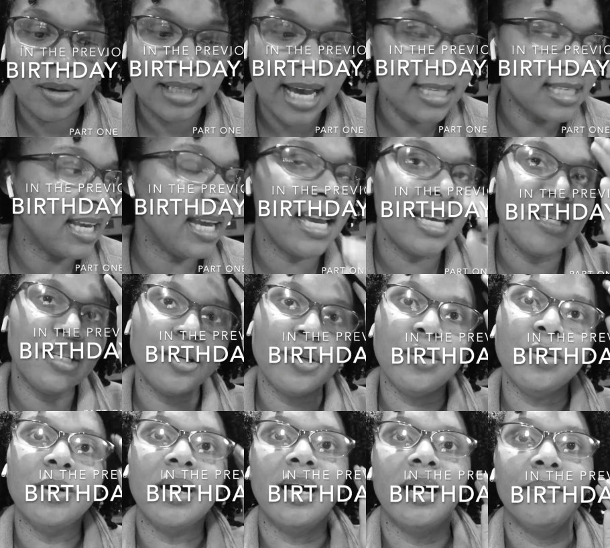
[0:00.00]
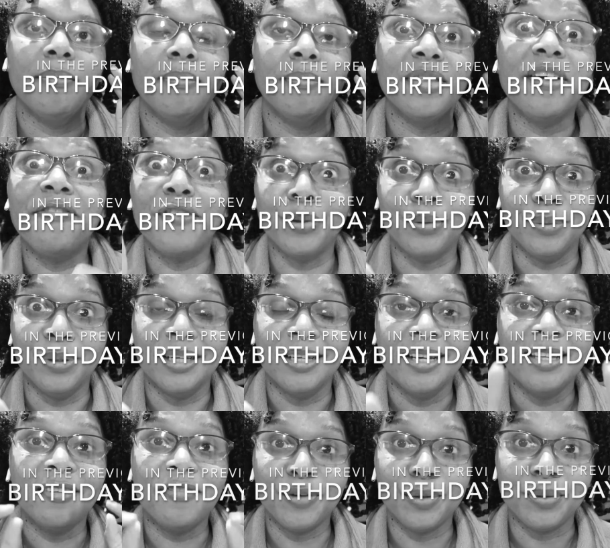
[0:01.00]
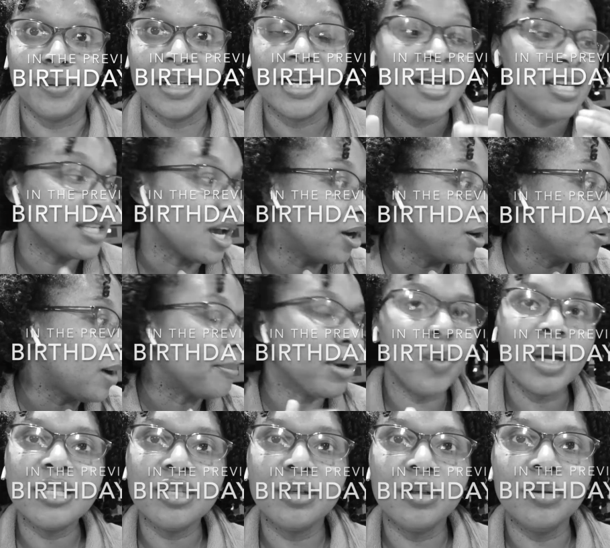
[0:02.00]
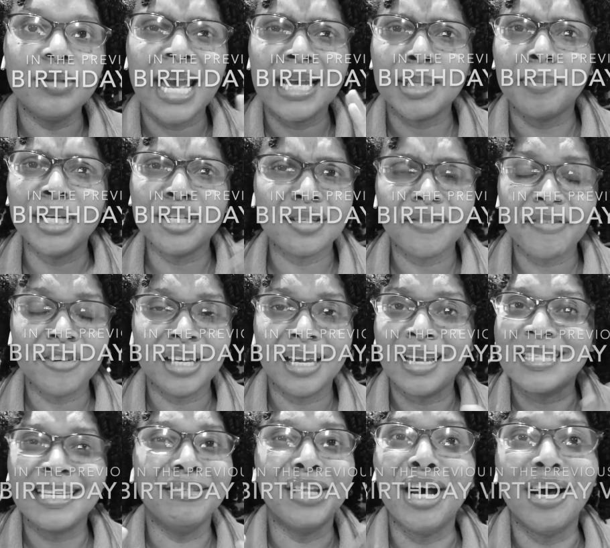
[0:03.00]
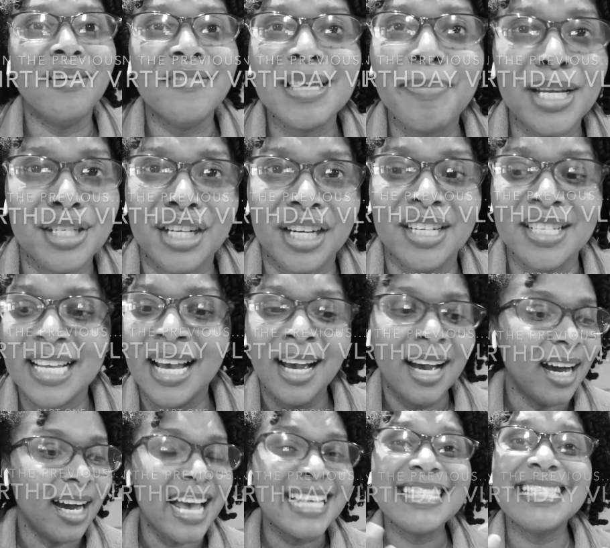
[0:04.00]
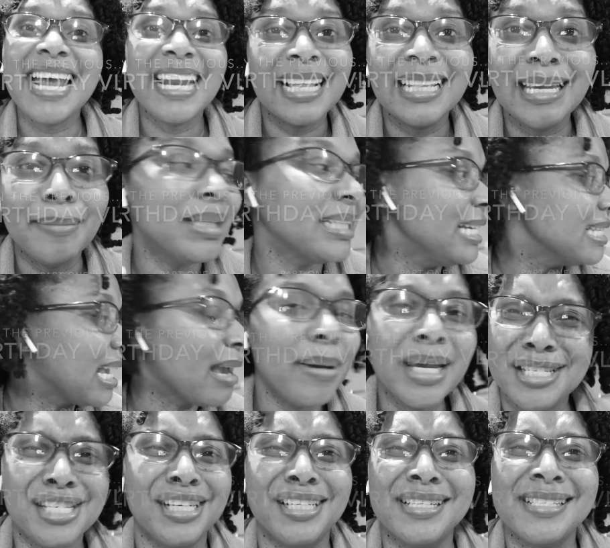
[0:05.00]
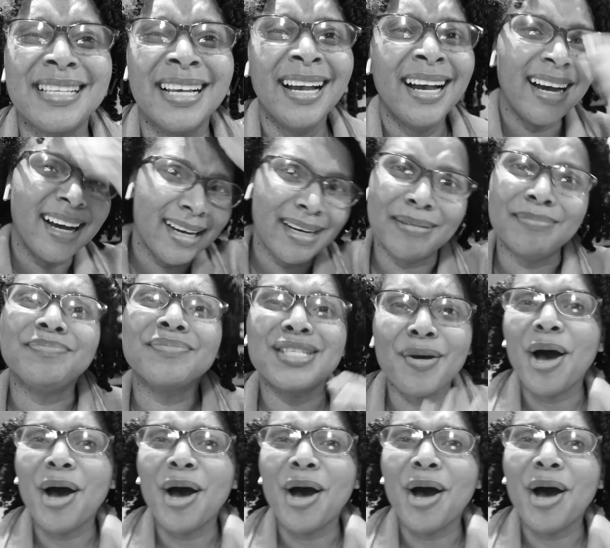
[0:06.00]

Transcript: let's get into the food. So I'm going to take some pictures of everything because he loves pictures, aesthetically pleasing pictures. So I